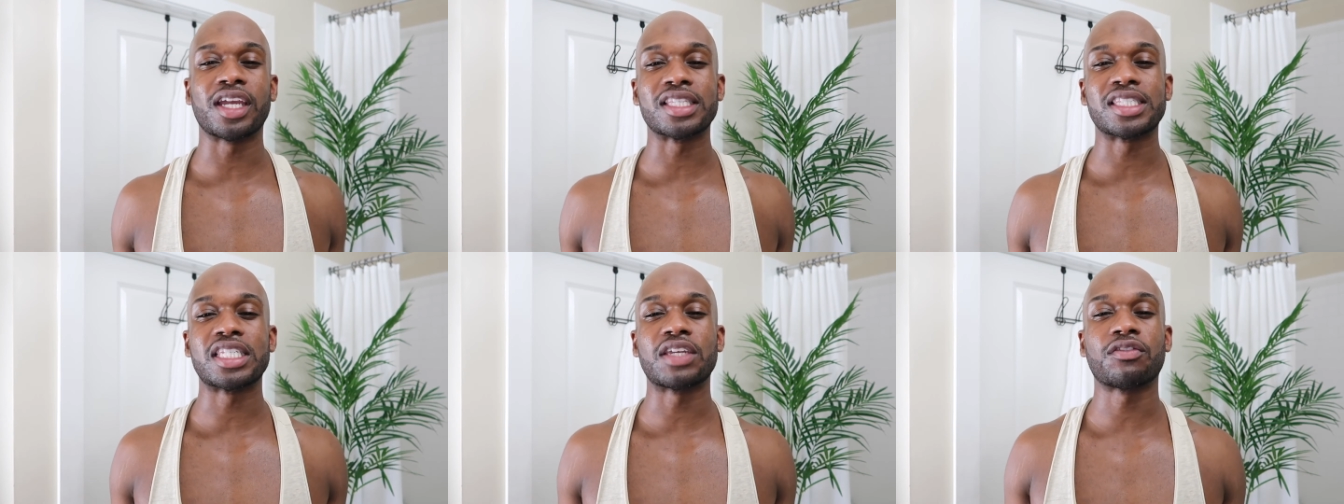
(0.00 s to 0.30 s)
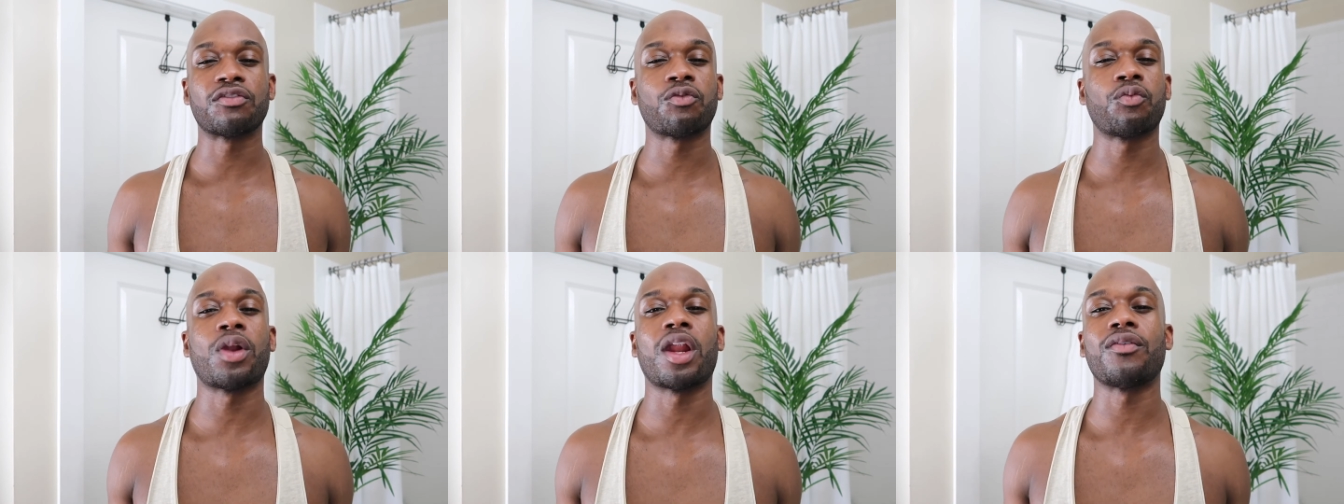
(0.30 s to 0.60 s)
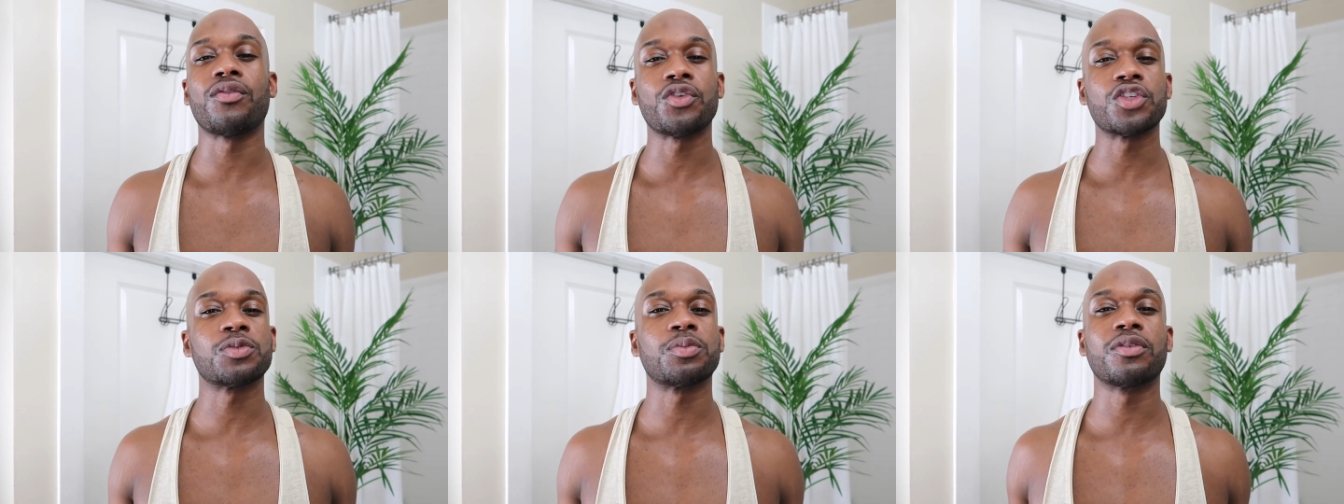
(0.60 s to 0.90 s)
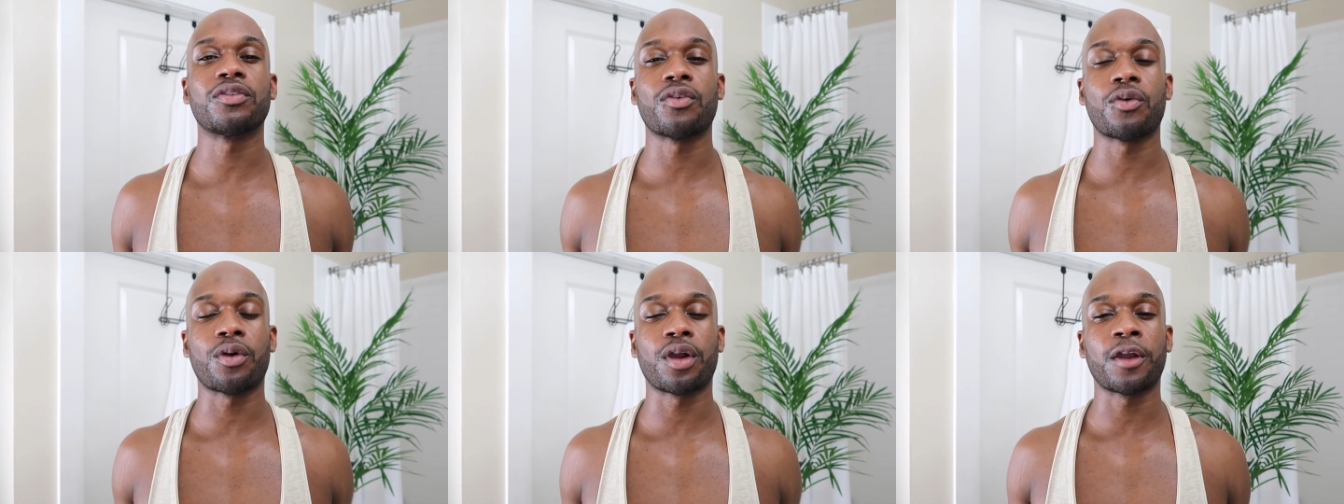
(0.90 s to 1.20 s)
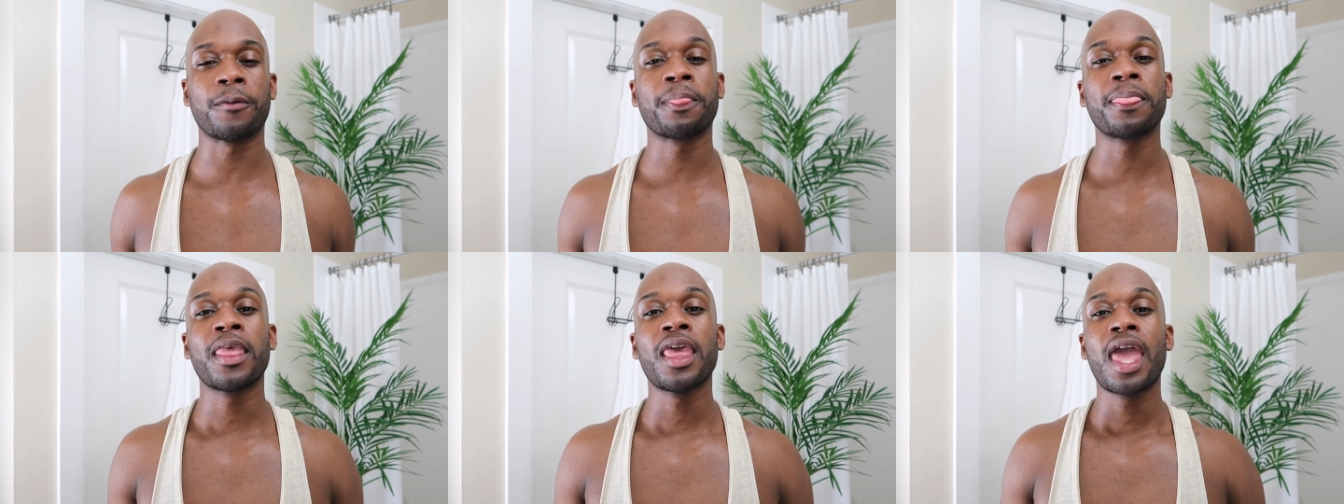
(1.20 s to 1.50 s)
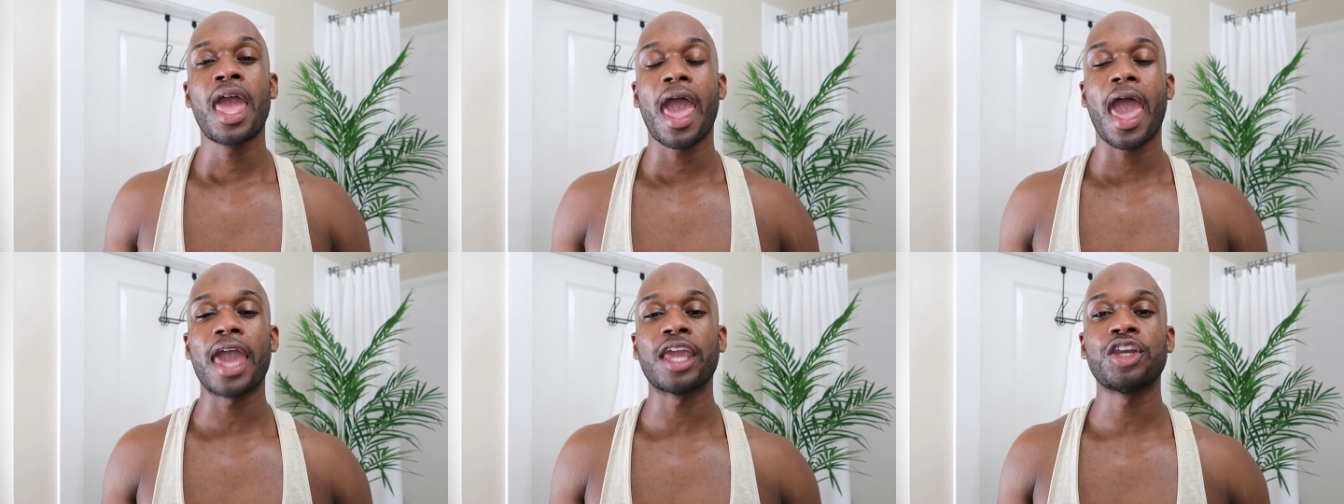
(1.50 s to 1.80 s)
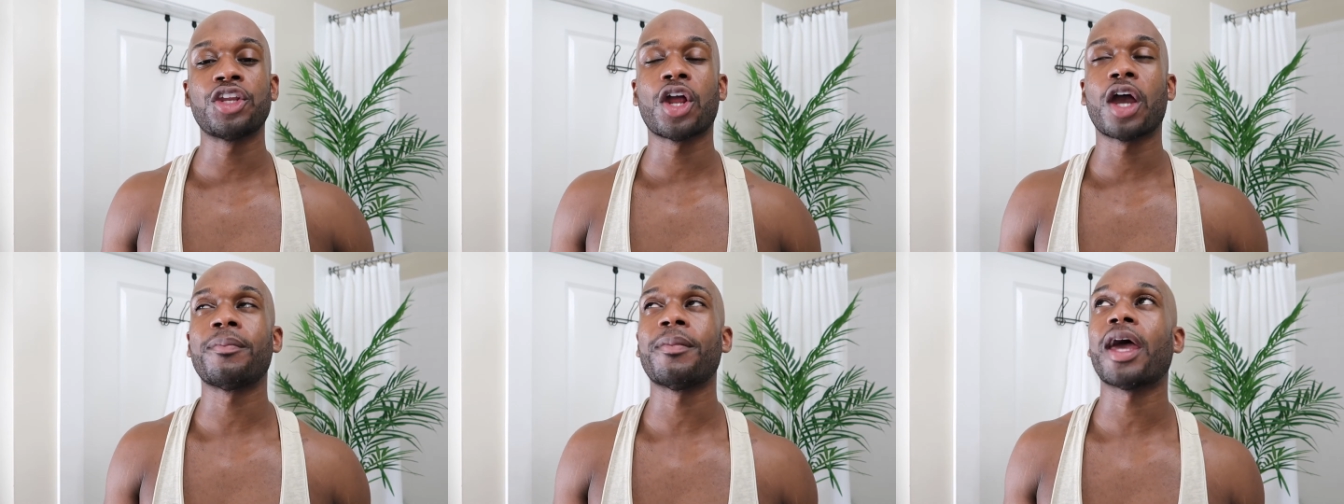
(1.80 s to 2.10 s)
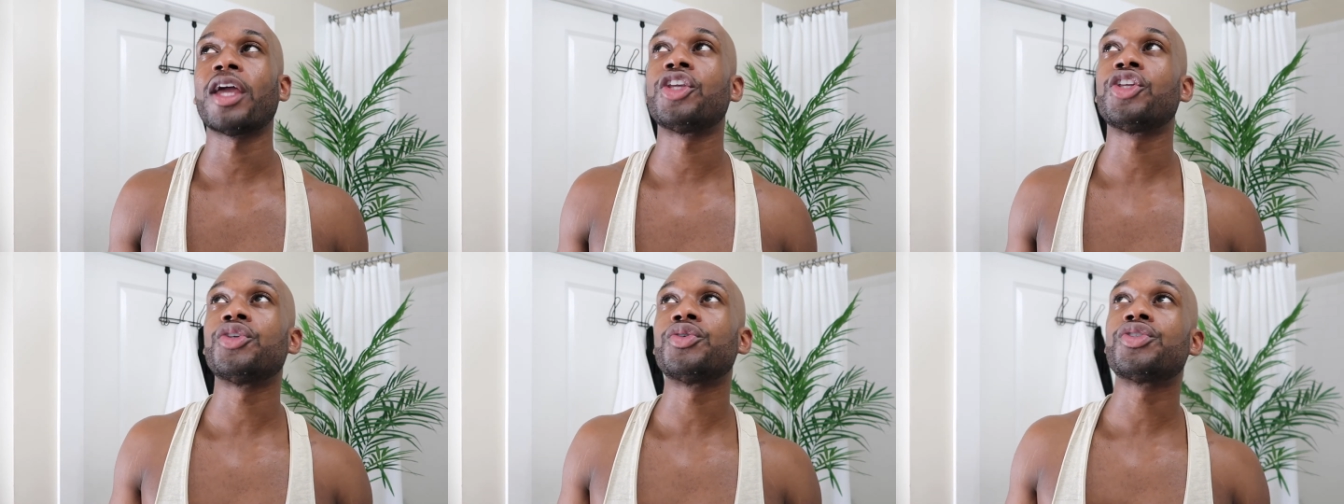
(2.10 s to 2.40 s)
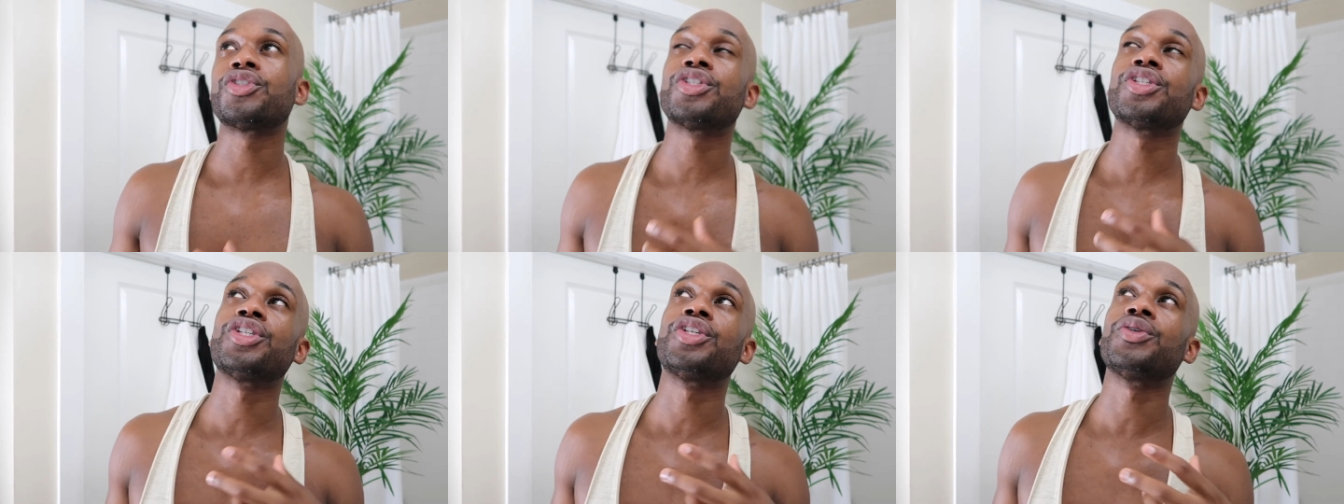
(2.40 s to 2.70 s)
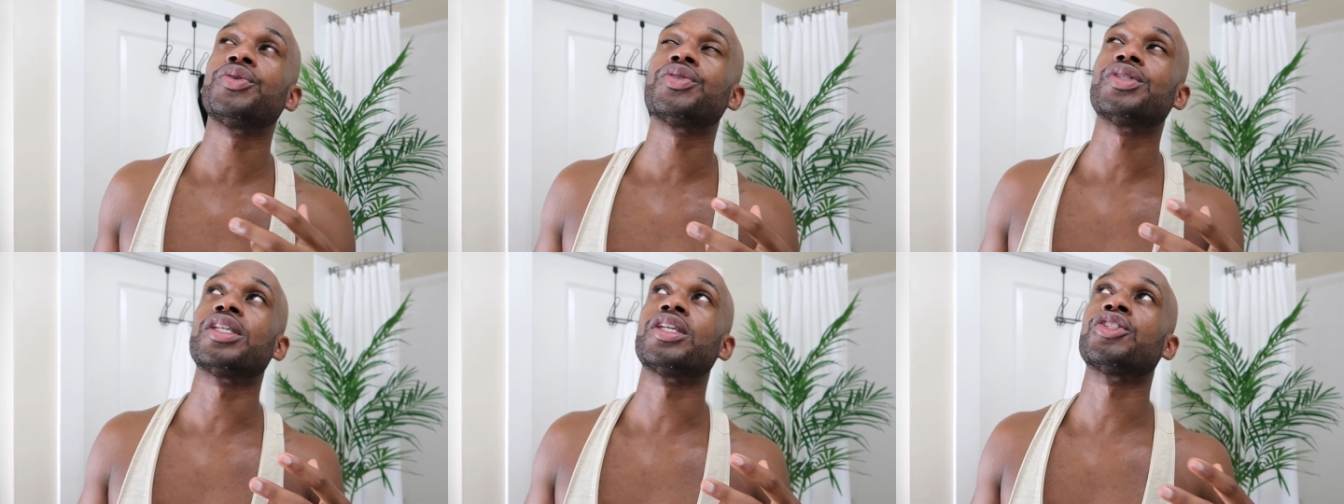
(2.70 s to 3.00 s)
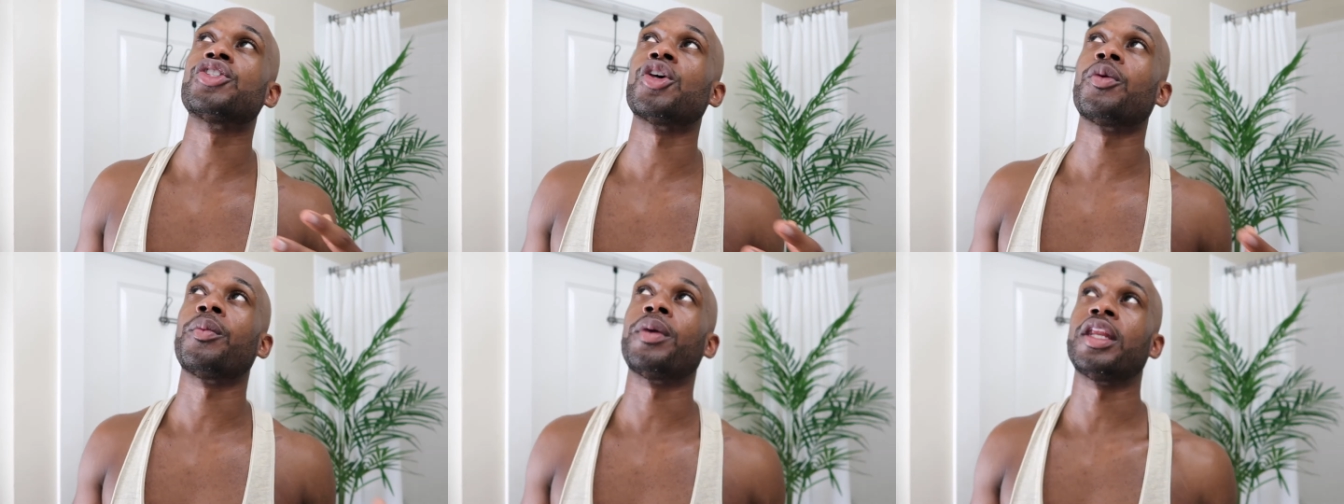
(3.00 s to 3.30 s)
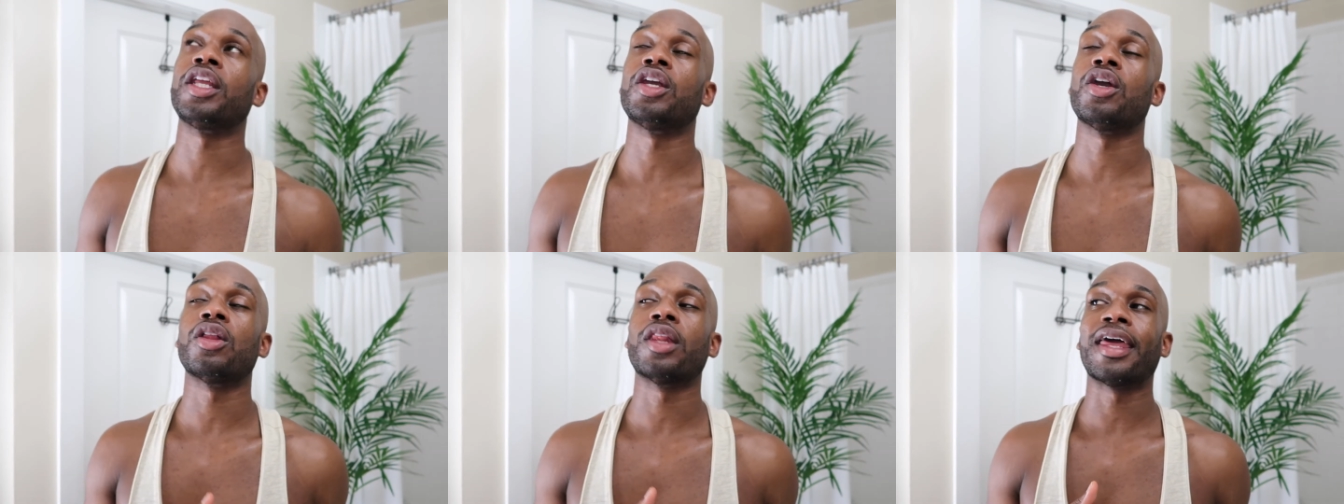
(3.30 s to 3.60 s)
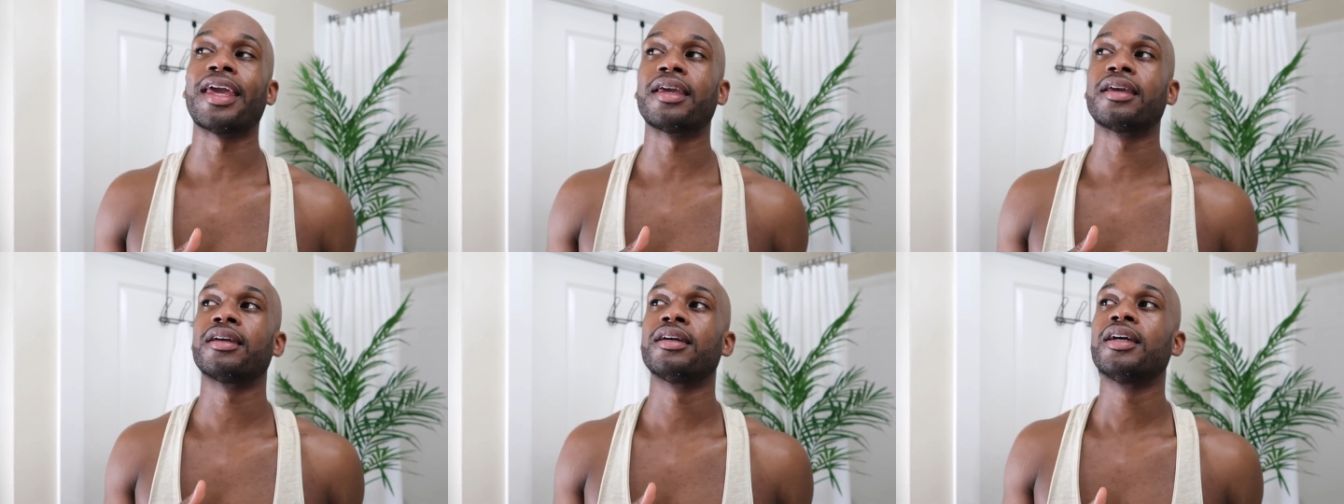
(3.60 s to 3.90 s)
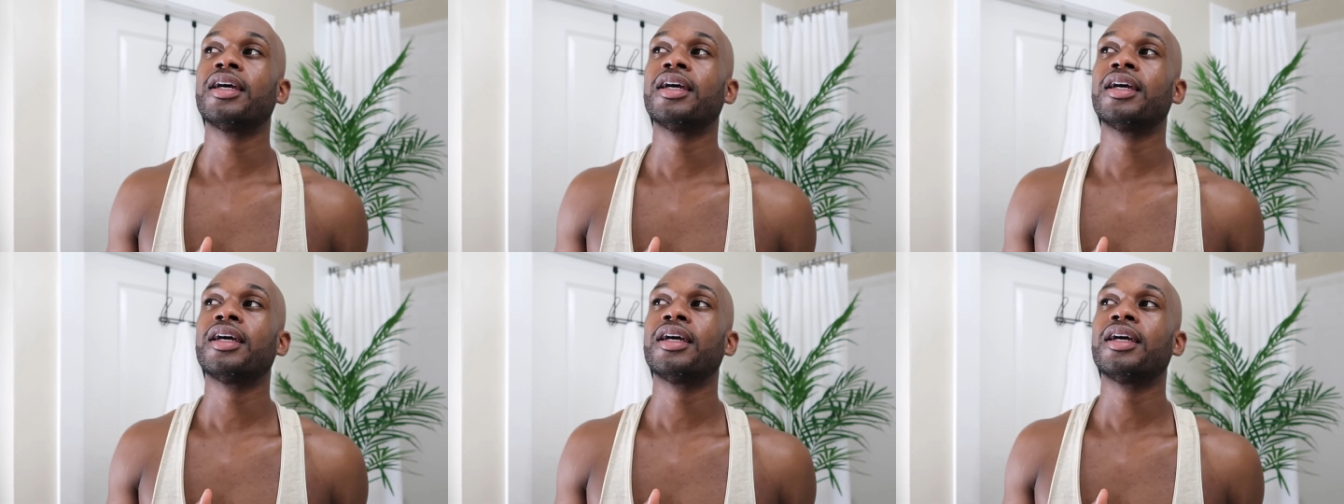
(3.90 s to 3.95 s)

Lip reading: It's different from what I've used before, and you know, I'm not used to using so many, like,